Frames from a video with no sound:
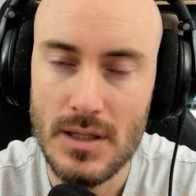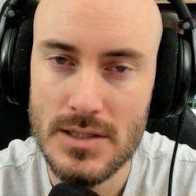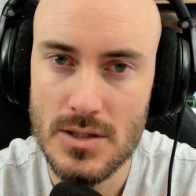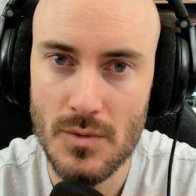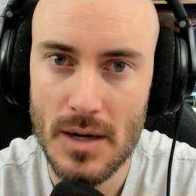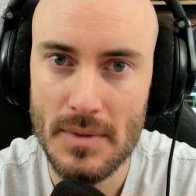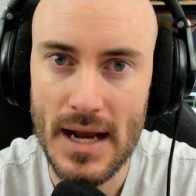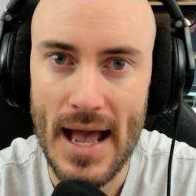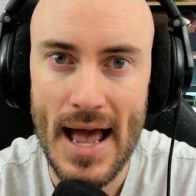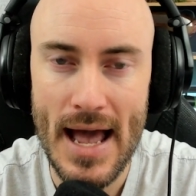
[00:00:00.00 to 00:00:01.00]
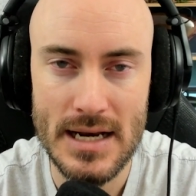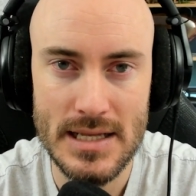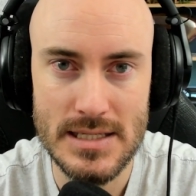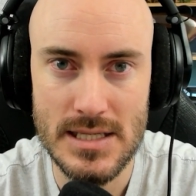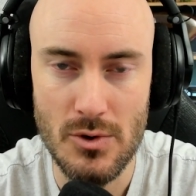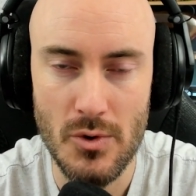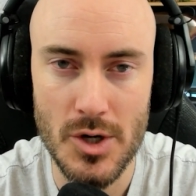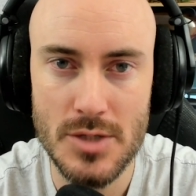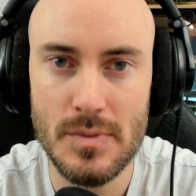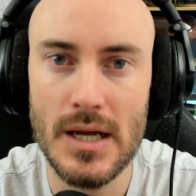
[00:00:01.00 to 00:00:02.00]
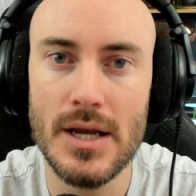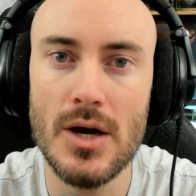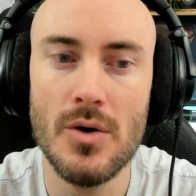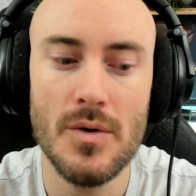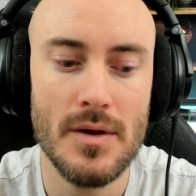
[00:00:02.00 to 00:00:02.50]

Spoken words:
is the one I'm going to add, and it's the orange Pleco.